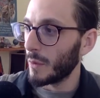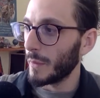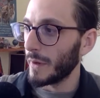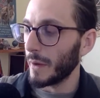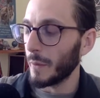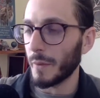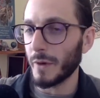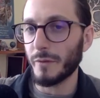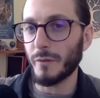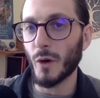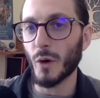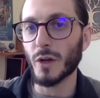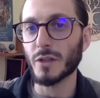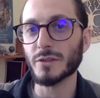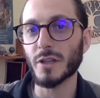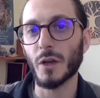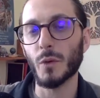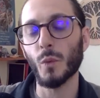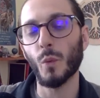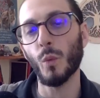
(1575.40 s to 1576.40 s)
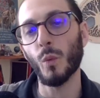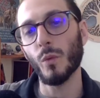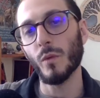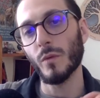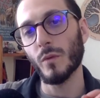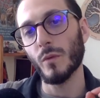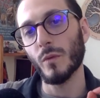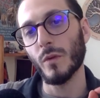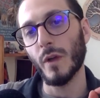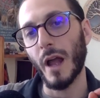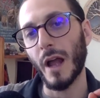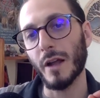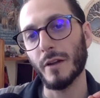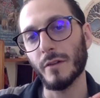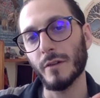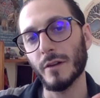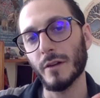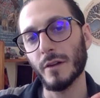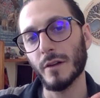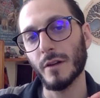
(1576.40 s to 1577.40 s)
we focus on
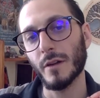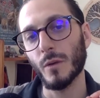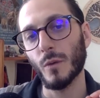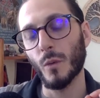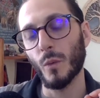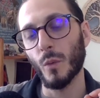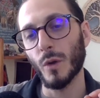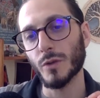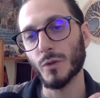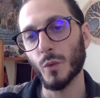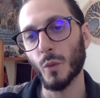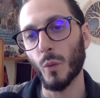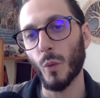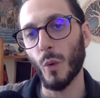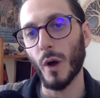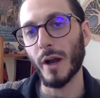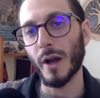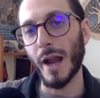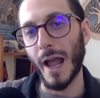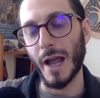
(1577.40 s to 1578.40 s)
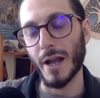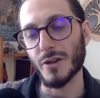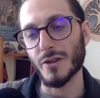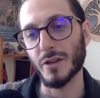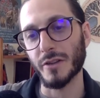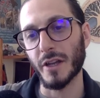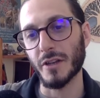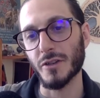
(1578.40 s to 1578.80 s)
what's one action